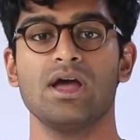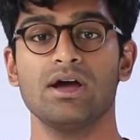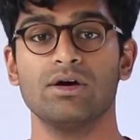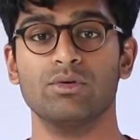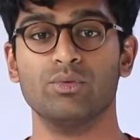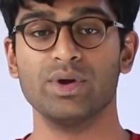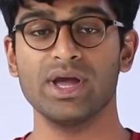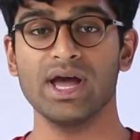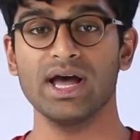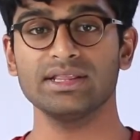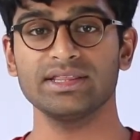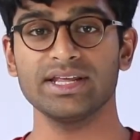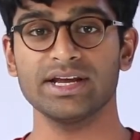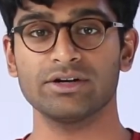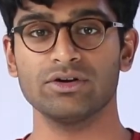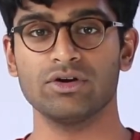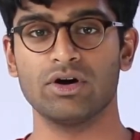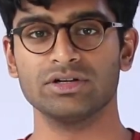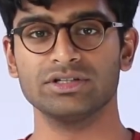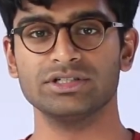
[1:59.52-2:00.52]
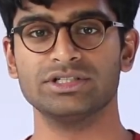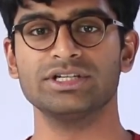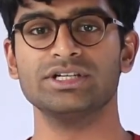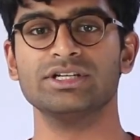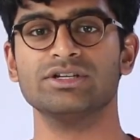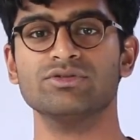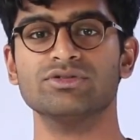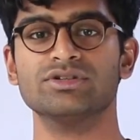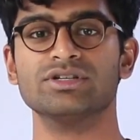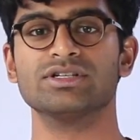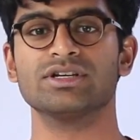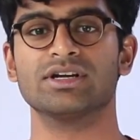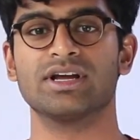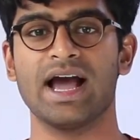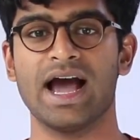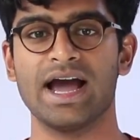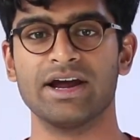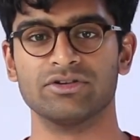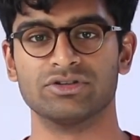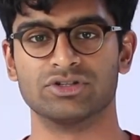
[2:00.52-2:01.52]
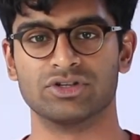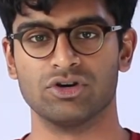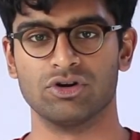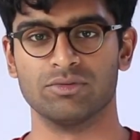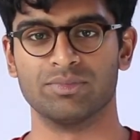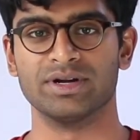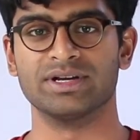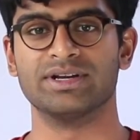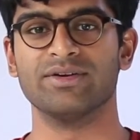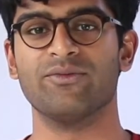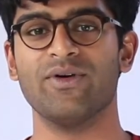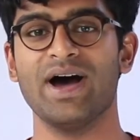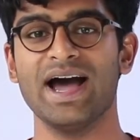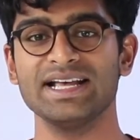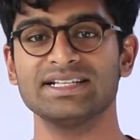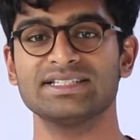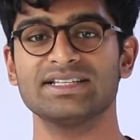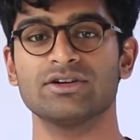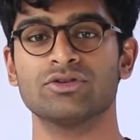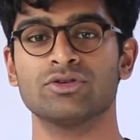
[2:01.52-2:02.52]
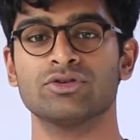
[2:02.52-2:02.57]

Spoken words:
VR technology uses a gyroscope, a device that